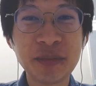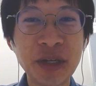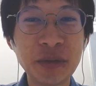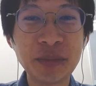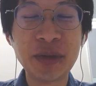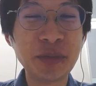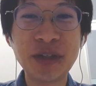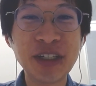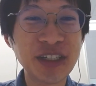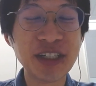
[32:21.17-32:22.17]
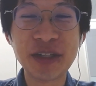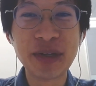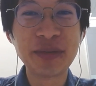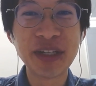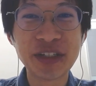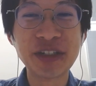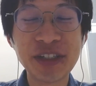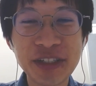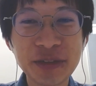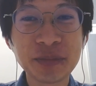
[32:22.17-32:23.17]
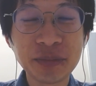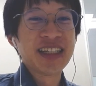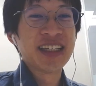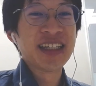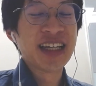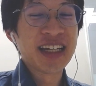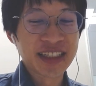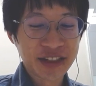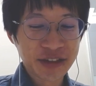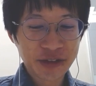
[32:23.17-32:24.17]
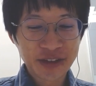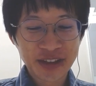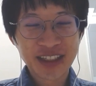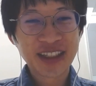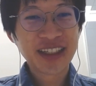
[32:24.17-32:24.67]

by words and by pictures. Yeah. So